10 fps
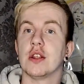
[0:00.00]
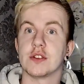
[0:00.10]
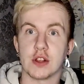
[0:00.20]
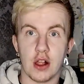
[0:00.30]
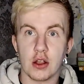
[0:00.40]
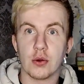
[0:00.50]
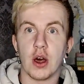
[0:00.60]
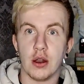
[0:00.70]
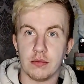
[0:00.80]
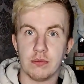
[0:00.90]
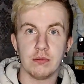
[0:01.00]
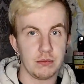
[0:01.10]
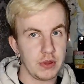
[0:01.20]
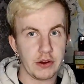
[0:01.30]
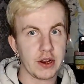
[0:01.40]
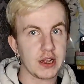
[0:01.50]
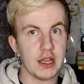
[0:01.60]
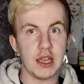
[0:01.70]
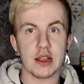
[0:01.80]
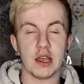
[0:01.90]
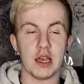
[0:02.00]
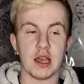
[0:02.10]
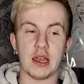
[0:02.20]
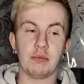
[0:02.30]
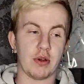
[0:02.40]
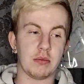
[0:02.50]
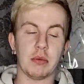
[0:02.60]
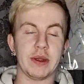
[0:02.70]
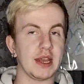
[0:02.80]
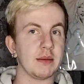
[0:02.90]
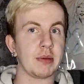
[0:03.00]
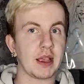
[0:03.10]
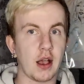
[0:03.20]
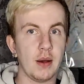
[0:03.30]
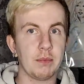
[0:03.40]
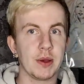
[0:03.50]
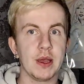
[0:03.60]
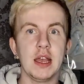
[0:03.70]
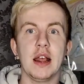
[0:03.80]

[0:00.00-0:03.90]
There's a lot going on lyrically that I probably didn't pick up.